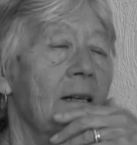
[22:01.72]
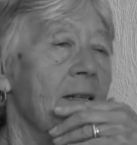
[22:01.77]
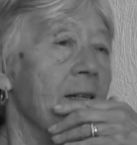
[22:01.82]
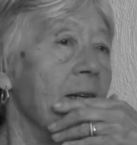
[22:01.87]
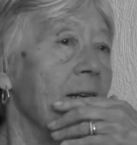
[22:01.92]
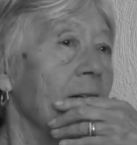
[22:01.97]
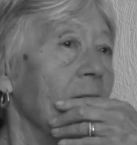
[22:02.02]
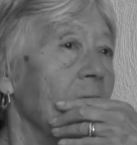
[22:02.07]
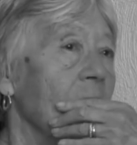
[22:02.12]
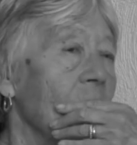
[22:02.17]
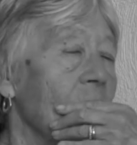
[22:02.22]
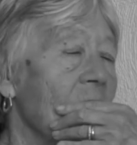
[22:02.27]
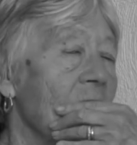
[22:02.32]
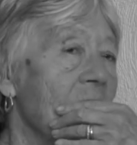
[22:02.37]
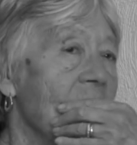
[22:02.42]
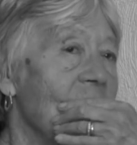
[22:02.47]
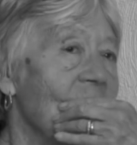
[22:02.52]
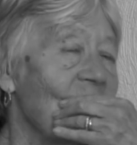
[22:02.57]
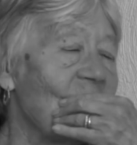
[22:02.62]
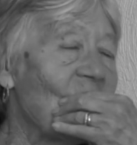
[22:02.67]

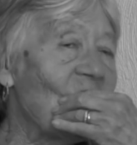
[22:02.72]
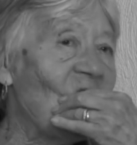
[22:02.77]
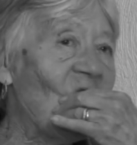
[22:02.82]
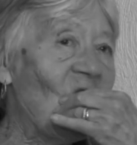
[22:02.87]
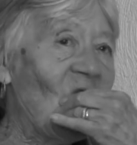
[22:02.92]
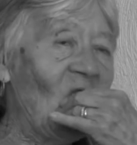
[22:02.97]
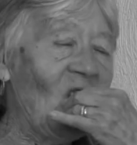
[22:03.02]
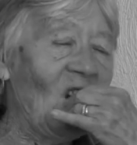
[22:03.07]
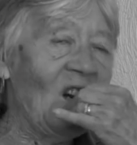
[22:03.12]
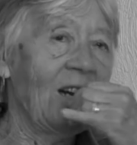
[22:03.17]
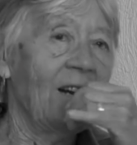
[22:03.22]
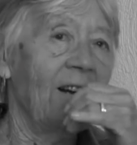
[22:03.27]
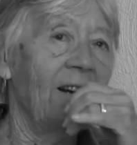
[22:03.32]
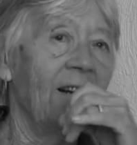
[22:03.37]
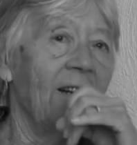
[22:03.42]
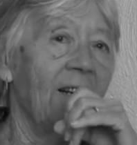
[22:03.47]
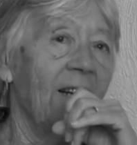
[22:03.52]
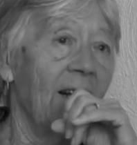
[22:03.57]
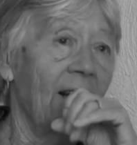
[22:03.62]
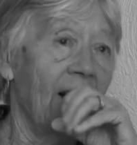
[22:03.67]
increased,
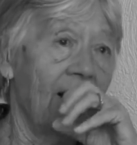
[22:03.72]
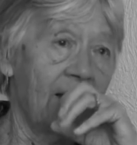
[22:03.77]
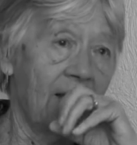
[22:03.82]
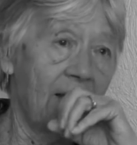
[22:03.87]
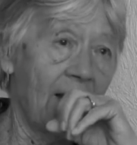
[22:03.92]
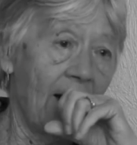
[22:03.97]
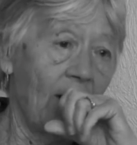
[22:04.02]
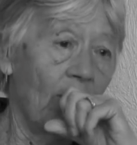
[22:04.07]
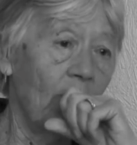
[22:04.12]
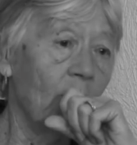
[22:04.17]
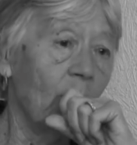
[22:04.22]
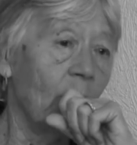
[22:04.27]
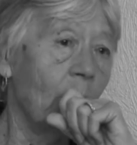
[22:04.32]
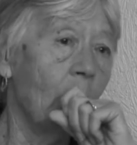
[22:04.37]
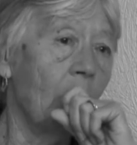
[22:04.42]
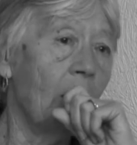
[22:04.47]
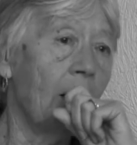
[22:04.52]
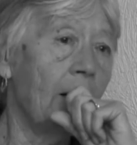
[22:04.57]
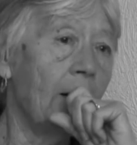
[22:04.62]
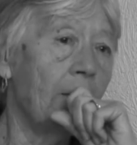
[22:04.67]
and it has
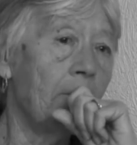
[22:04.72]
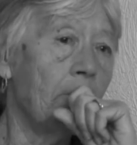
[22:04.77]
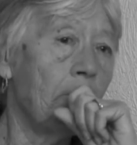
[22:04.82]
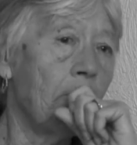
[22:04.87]
helped me.